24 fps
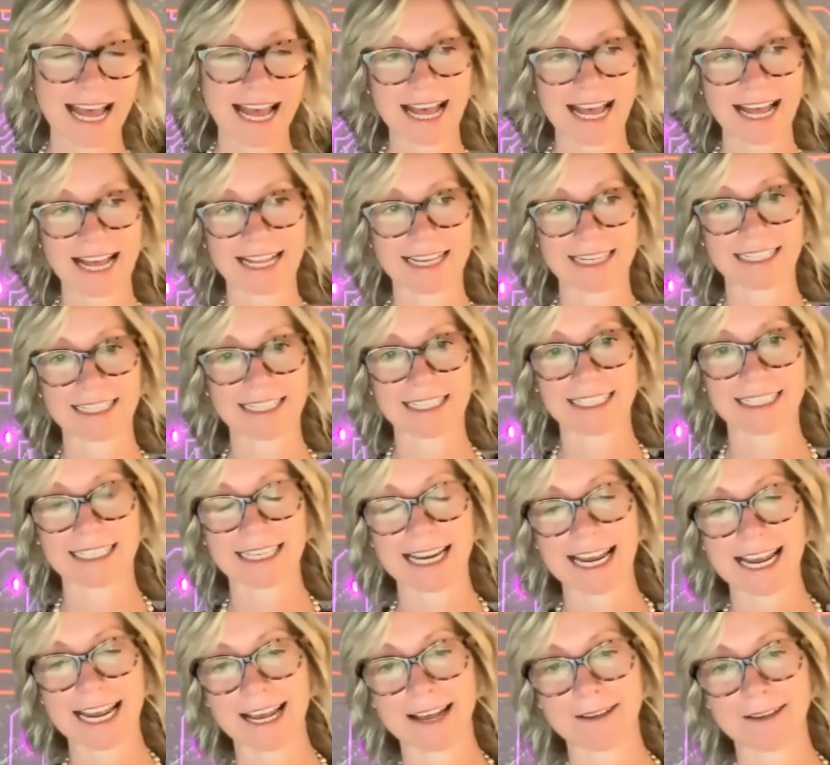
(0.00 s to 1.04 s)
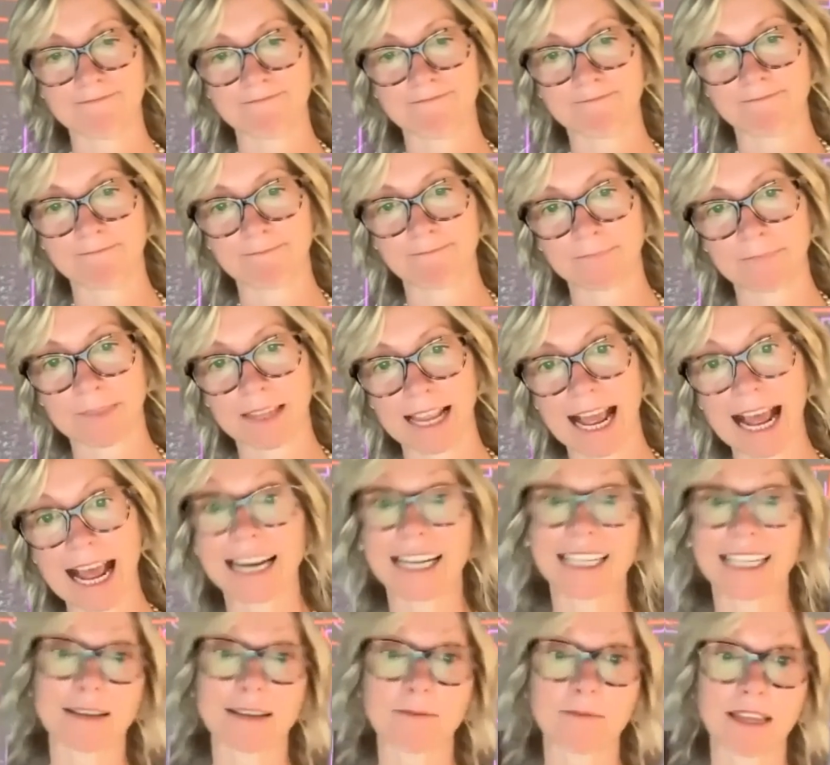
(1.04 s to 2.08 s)
And um,
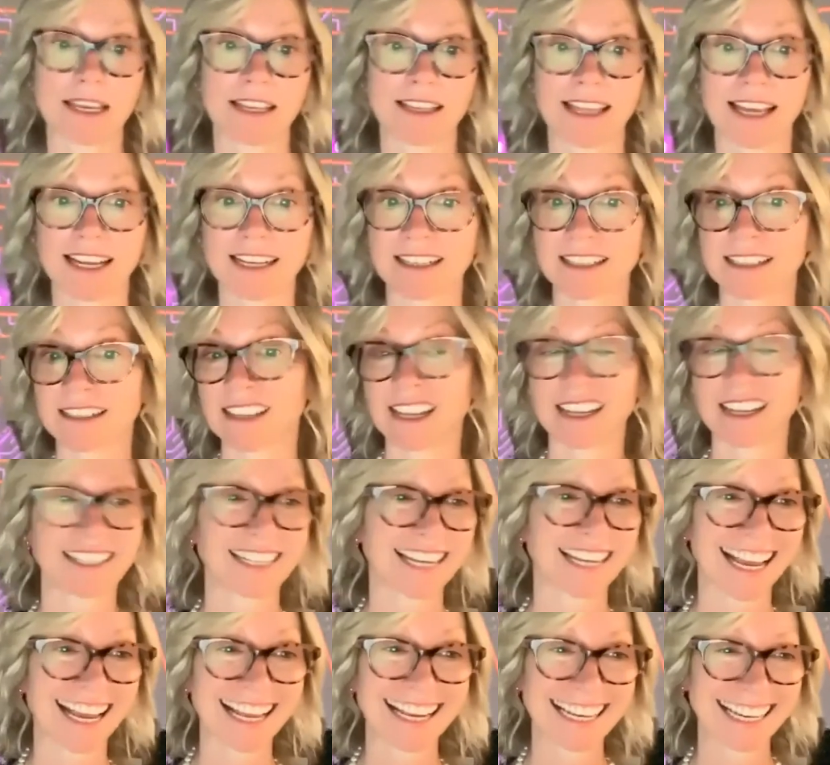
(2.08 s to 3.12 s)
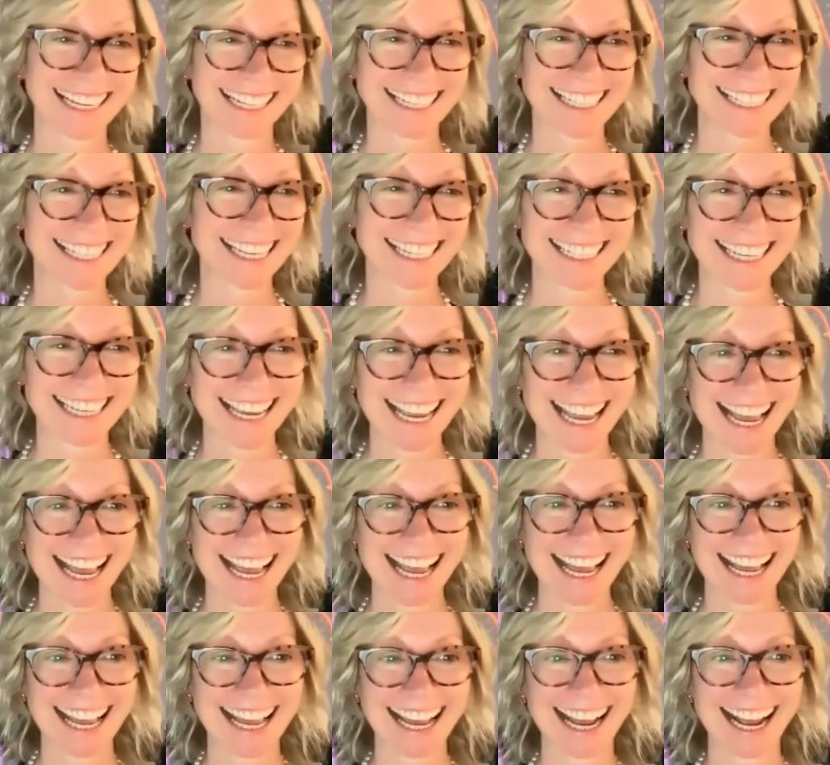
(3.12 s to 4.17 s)
and it's something that that yeah, like I said,
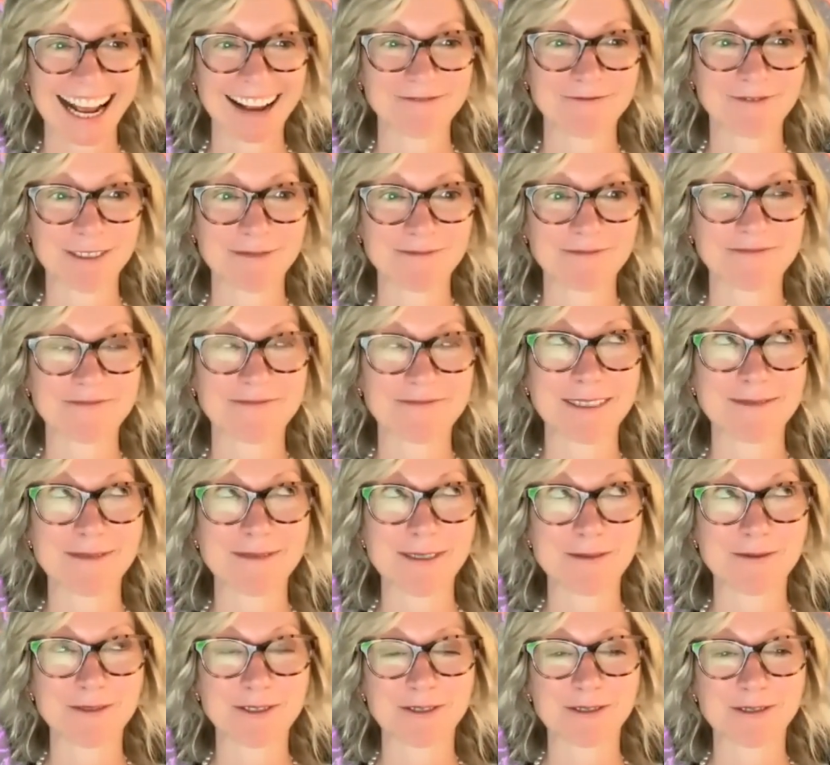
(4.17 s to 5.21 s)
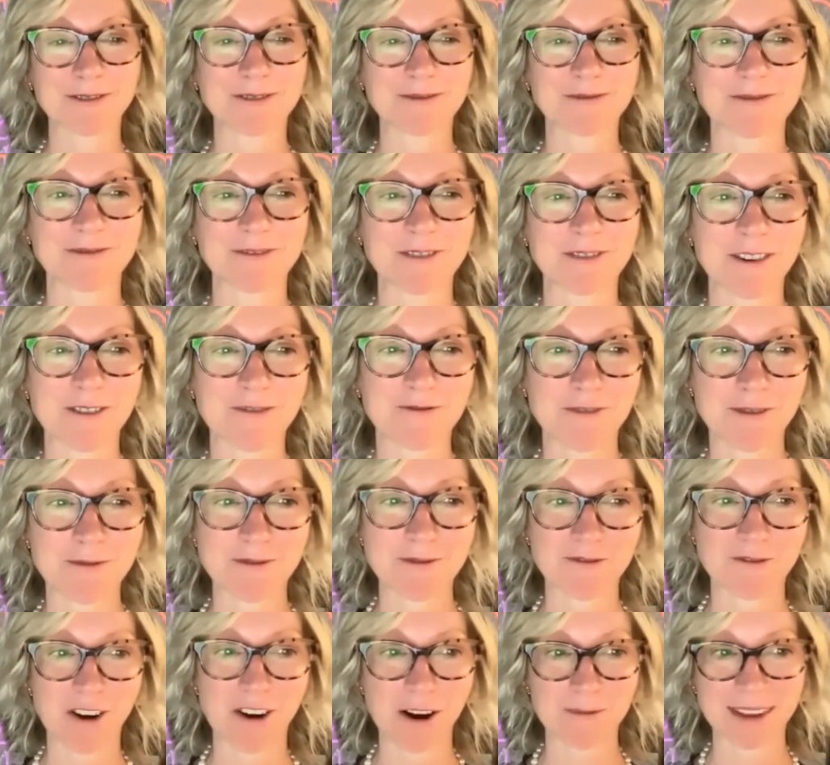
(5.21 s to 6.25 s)
uh, I'm from my mum's from from
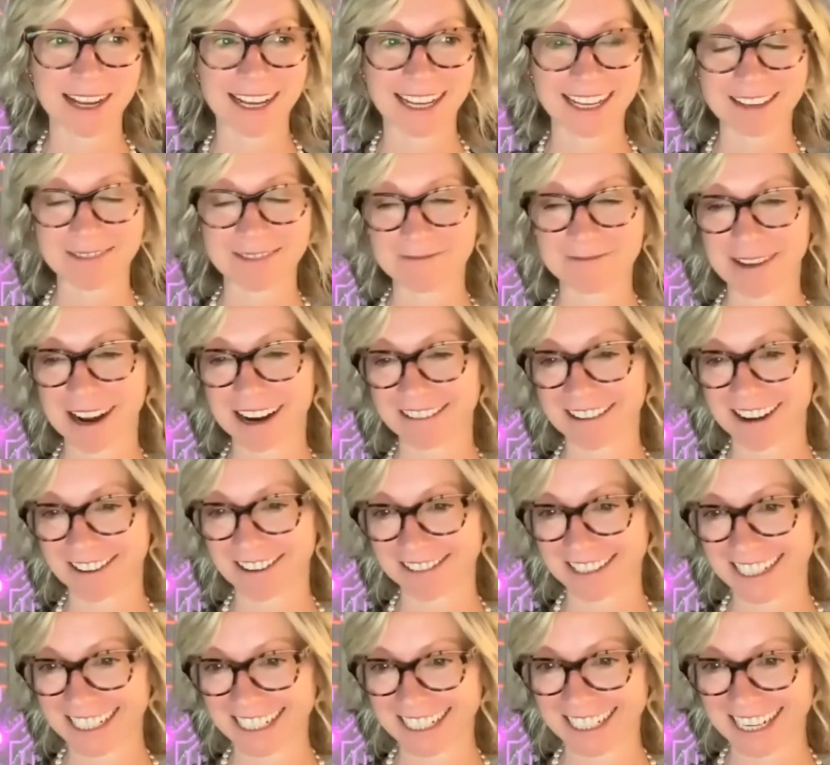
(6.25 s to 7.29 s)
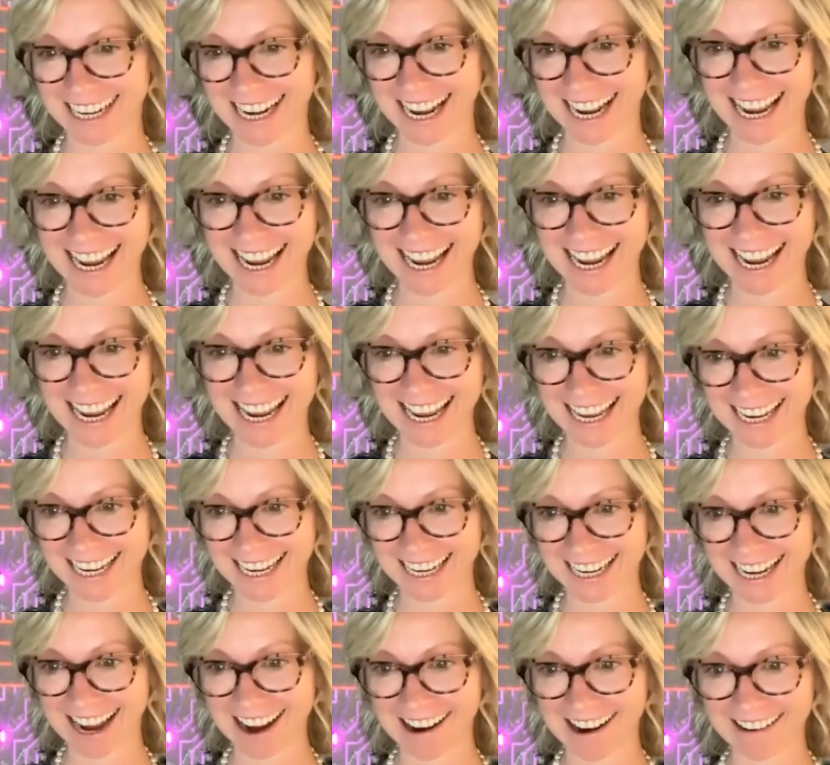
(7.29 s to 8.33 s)
a farming background in
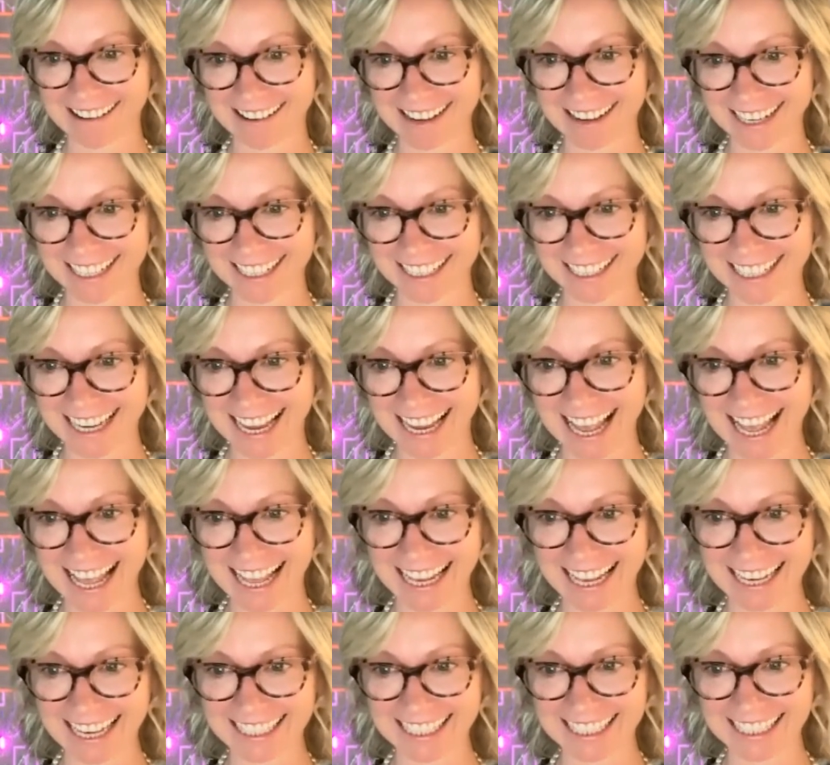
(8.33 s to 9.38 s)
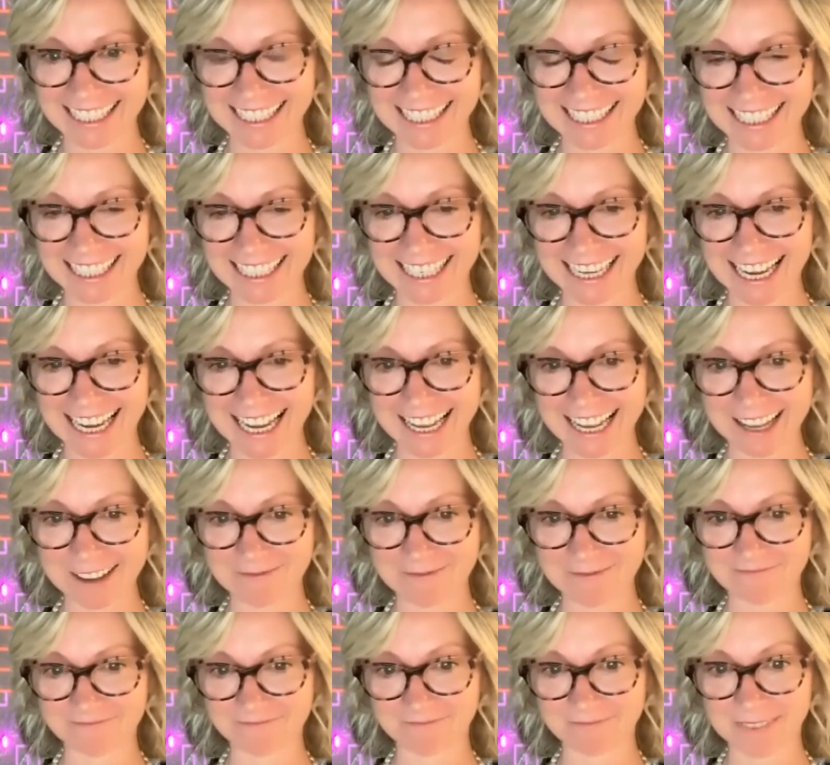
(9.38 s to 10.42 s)
in Ireland, and
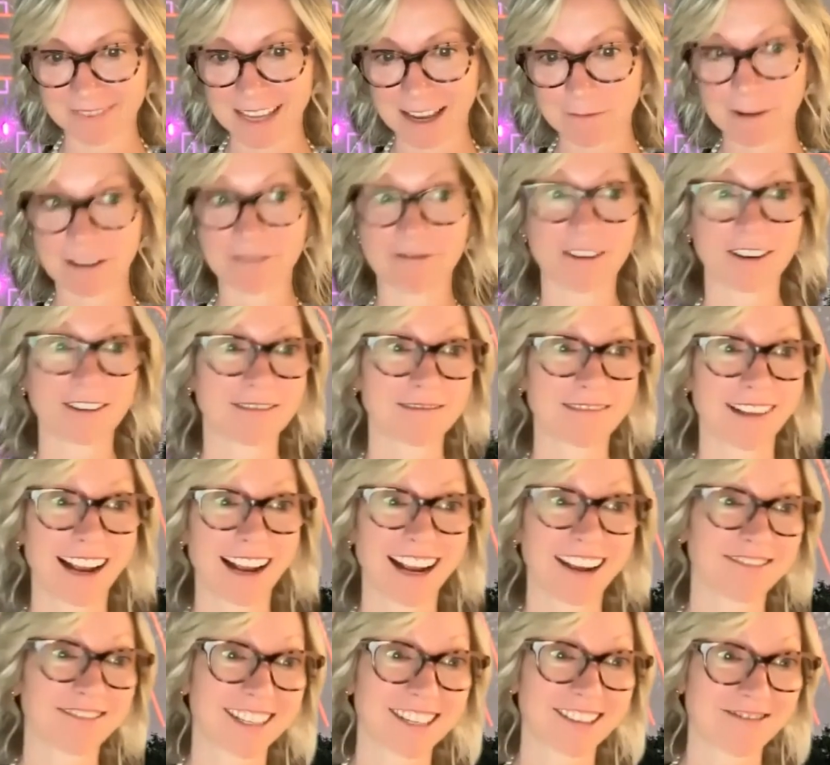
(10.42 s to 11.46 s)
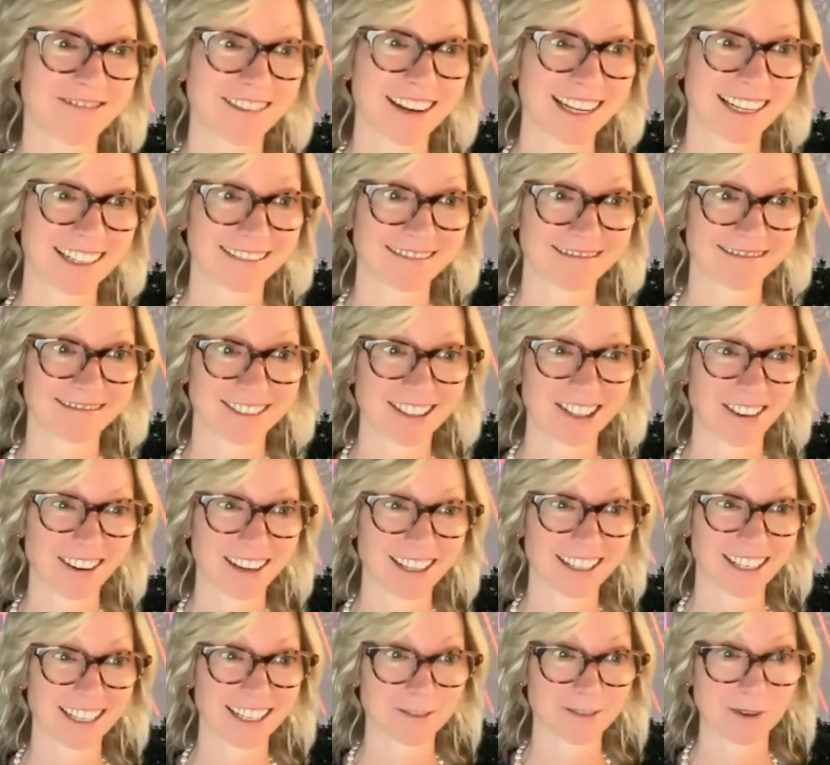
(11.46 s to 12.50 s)
um, my friend, I have a degree in
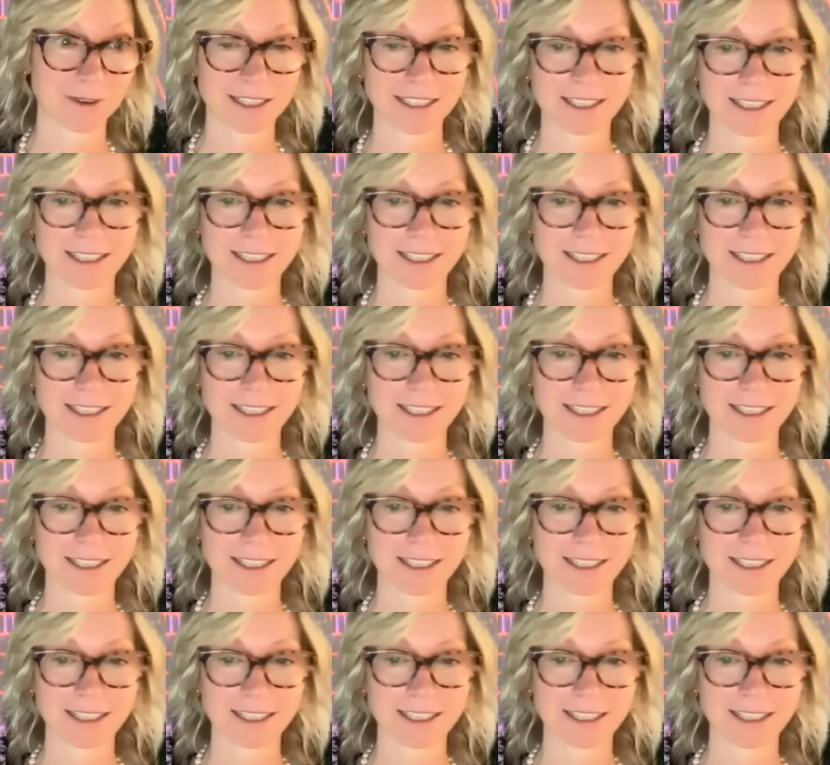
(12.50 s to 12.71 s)
geology as well.